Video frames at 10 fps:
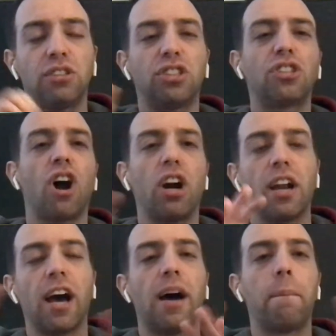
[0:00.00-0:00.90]
to
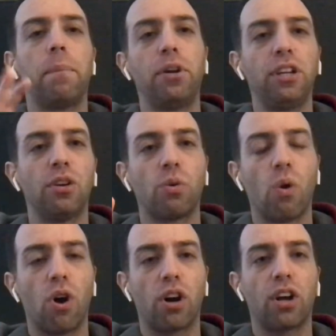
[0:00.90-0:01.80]
start putting your
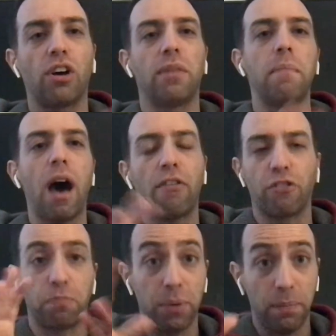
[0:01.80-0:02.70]
work on the mouth
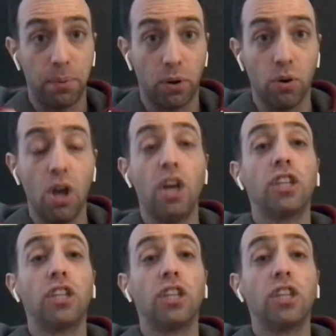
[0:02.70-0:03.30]
of people,